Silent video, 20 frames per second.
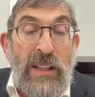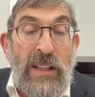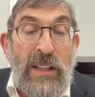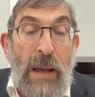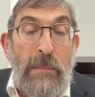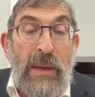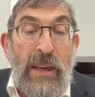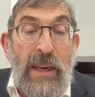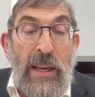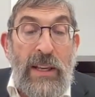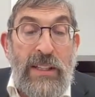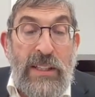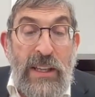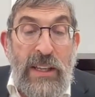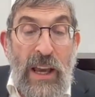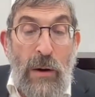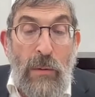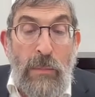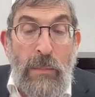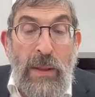not mean
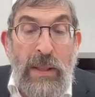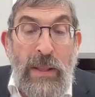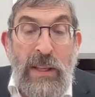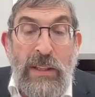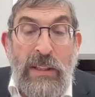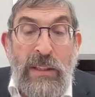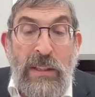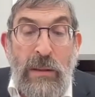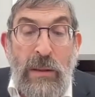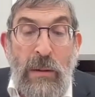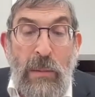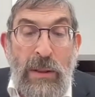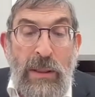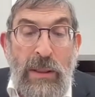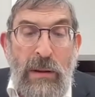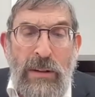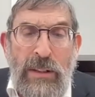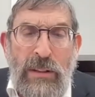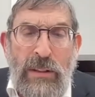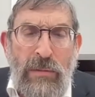Kisiyah when
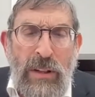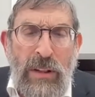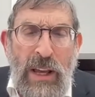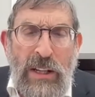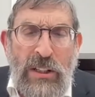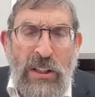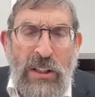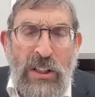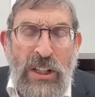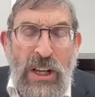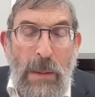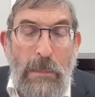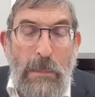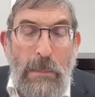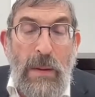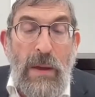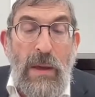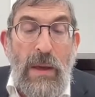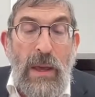there is relationship.